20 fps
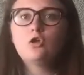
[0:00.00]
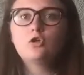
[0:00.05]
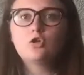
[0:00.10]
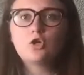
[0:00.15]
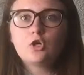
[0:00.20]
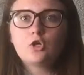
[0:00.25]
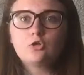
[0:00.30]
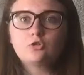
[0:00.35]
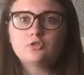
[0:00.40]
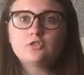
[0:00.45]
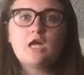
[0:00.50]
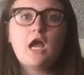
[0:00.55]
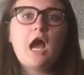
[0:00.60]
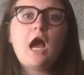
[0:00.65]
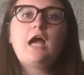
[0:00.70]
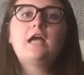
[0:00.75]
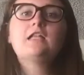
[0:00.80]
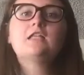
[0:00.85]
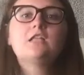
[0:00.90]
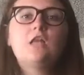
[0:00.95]
girls,
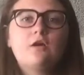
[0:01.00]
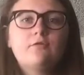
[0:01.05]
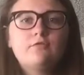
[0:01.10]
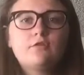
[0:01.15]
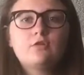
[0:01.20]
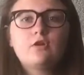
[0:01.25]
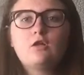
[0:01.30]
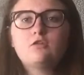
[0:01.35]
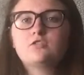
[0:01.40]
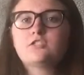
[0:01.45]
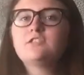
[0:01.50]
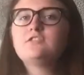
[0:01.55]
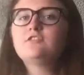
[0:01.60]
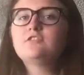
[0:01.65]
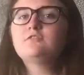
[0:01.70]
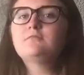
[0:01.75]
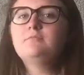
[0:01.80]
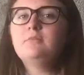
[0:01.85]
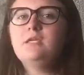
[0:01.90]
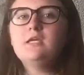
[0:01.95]
I love your notes. Because
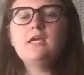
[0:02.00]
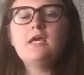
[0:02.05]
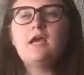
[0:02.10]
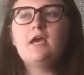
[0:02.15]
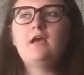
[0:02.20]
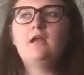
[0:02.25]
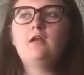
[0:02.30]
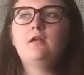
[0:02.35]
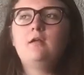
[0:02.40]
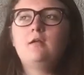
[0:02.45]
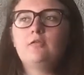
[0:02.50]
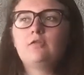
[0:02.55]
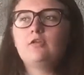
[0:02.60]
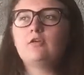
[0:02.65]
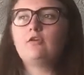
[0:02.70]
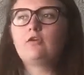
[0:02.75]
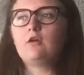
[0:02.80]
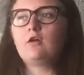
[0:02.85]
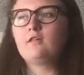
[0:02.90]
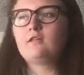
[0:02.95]
it was me and
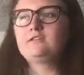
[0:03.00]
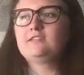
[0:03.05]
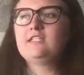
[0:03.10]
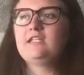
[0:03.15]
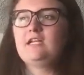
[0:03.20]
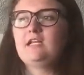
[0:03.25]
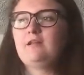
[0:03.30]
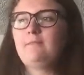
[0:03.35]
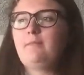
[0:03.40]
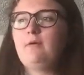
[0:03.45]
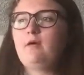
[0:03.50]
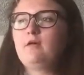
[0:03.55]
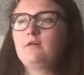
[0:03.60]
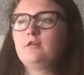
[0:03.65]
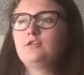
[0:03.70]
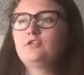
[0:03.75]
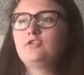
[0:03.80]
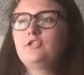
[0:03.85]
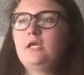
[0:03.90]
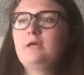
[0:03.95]
the girl that's sitting at a
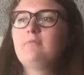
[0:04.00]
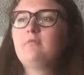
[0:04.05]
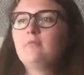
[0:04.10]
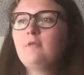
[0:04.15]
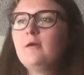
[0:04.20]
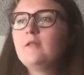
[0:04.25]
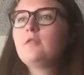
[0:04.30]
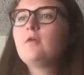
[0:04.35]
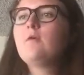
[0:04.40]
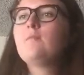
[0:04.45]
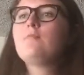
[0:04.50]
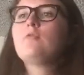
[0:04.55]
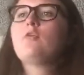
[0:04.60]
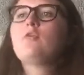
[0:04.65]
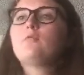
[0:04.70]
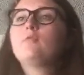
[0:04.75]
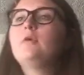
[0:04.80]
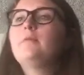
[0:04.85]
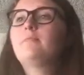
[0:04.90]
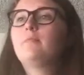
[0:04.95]
partner's table with,
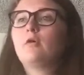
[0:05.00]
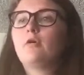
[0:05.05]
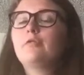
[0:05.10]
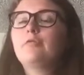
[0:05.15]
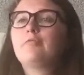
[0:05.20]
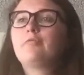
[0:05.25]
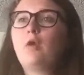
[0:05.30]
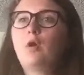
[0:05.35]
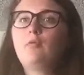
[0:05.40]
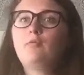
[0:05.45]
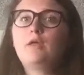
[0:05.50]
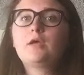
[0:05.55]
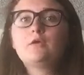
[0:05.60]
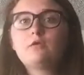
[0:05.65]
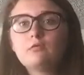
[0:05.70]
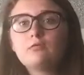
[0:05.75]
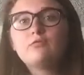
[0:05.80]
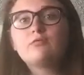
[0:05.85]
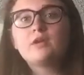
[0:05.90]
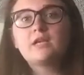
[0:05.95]
we both wrote
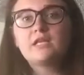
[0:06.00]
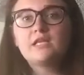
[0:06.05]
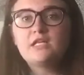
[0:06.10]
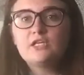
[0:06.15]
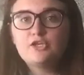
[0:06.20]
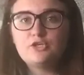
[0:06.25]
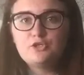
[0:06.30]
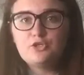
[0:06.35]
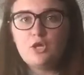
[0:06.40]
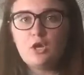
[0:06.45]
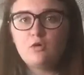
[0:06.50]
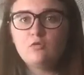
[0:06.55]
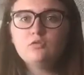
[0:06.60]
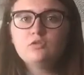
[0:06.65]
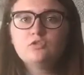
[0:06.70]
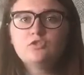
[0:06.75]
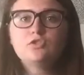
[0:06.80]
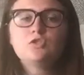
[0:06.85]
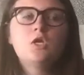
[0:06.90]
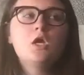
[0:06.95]
like really good
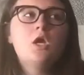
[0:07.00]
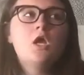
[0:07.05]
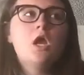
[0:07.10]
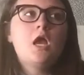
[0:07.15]
notes.